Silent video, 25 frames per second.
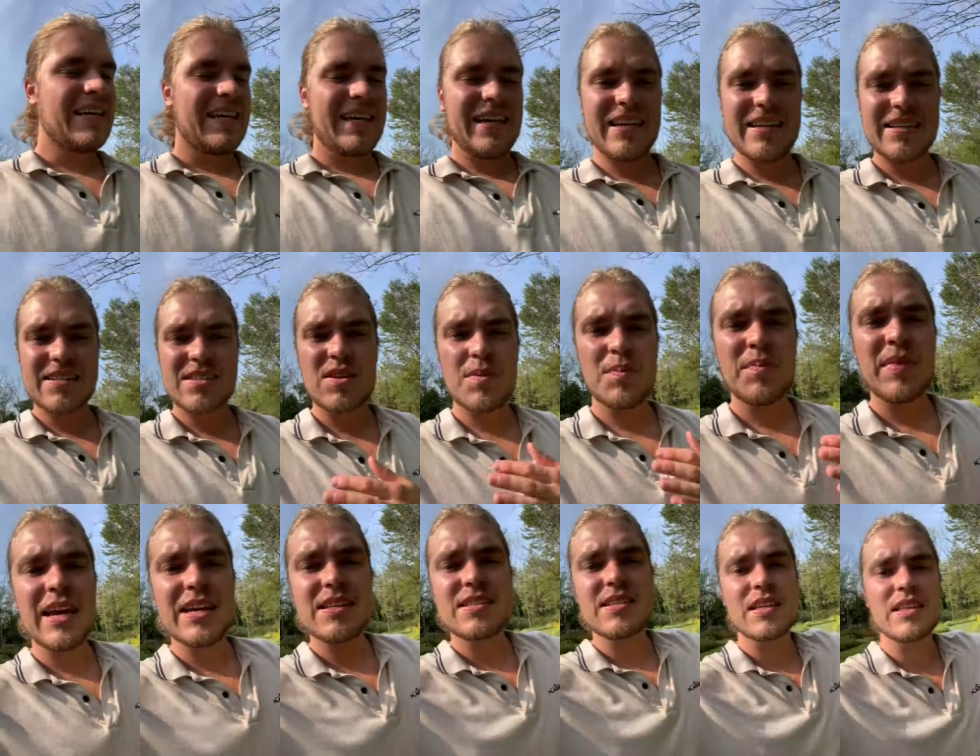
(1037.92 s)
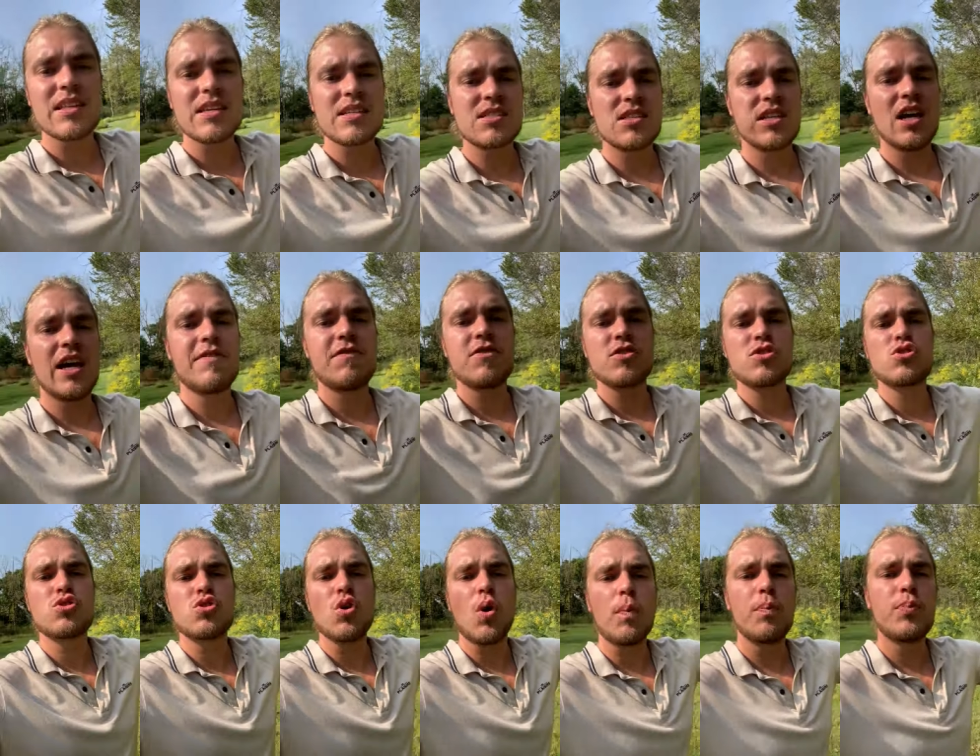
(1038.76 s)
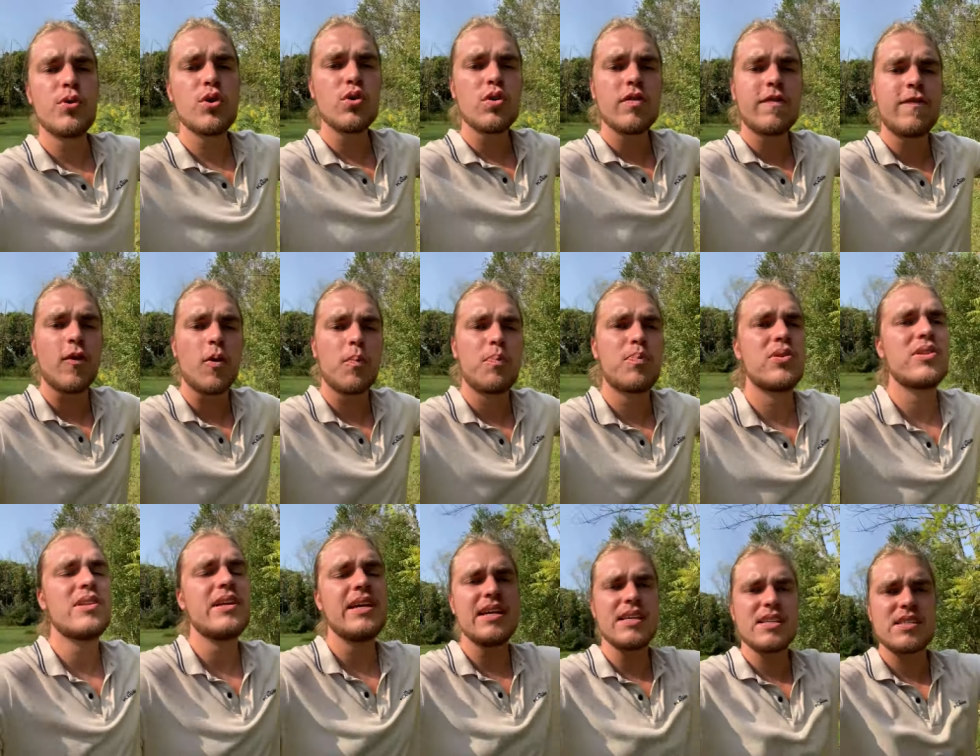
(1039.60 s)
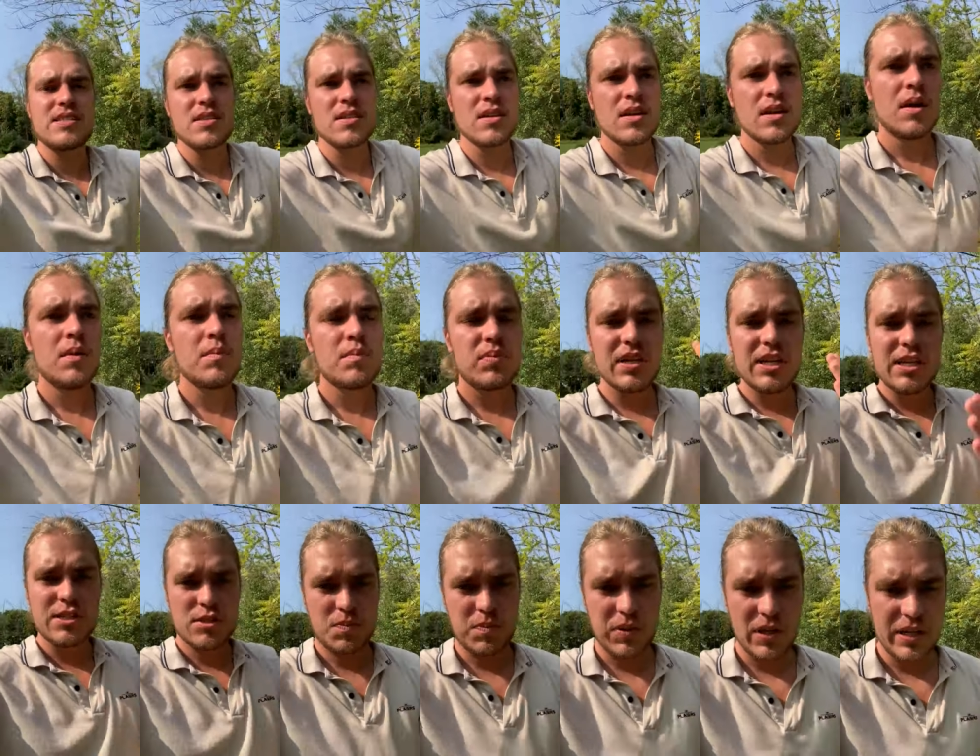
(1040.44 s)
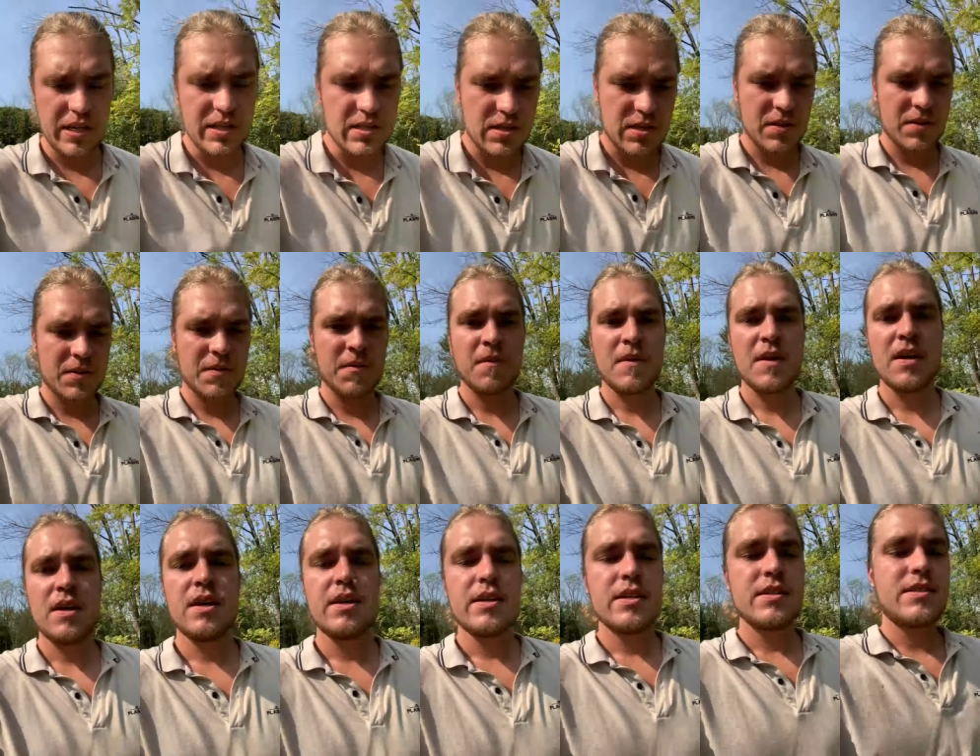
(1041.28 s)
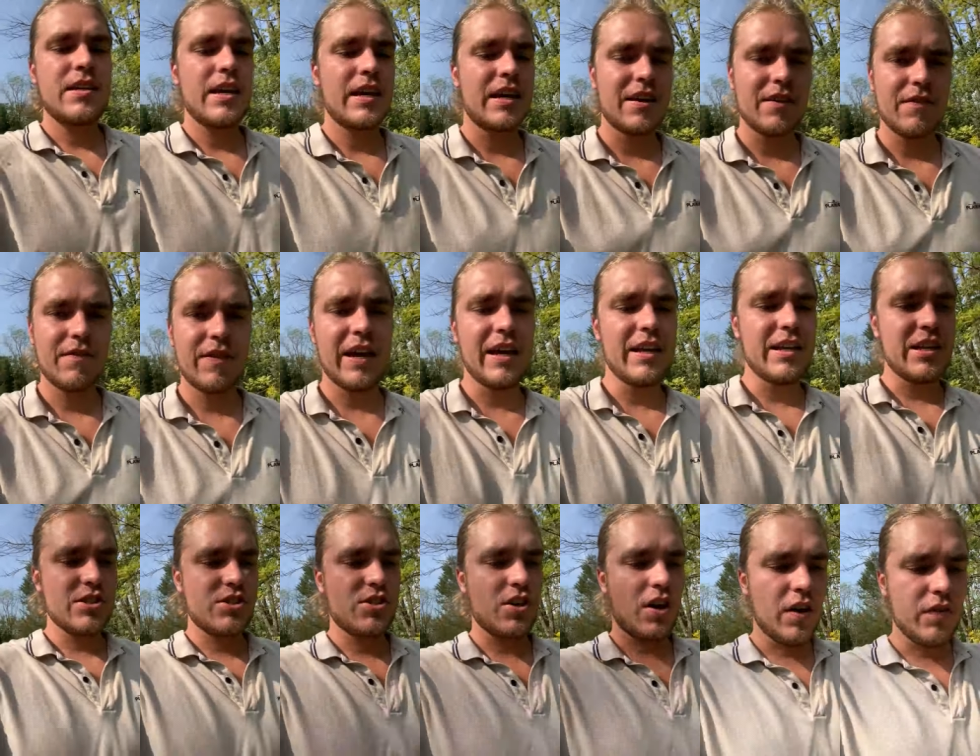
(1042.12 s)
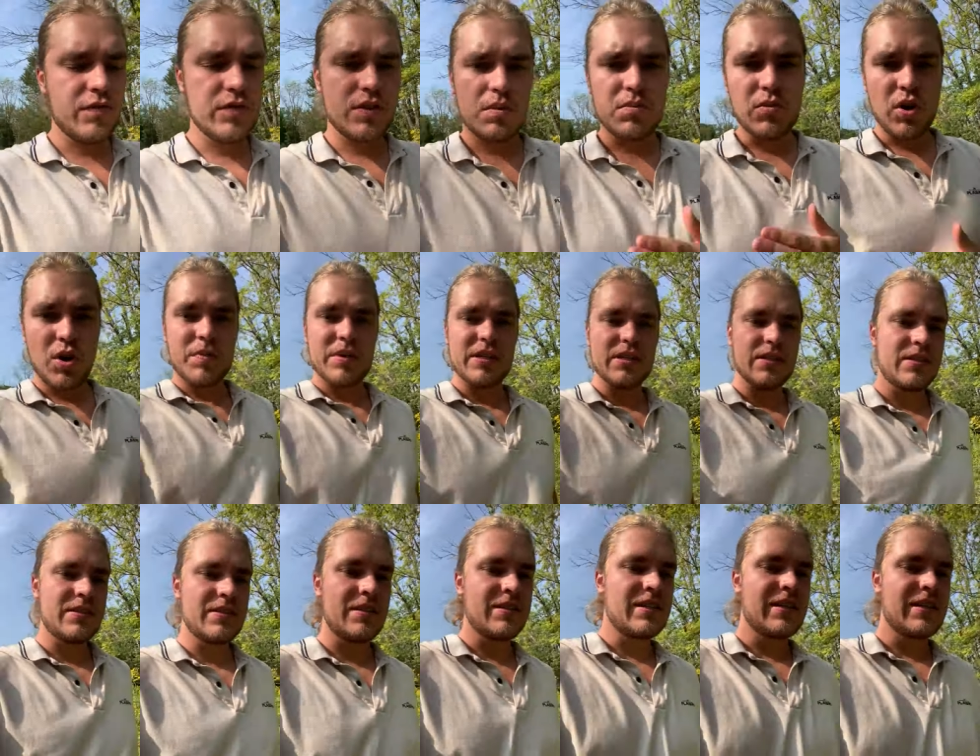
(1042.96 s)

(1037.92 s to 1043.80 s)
It is amazing. This life is so beautiful. Please, please, please take advantage of the moment,